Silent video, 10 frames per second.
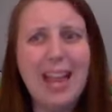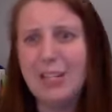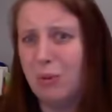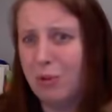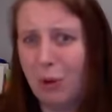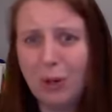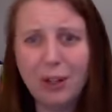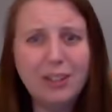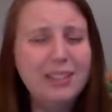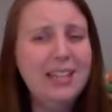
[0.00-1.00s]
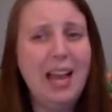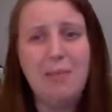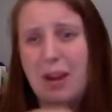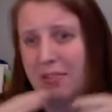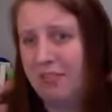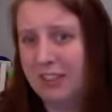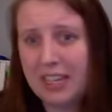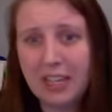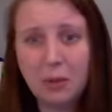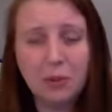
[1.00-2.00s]
I don't know her. I'm not
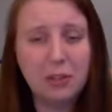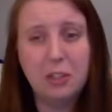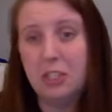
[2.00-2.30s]
affiliated with her.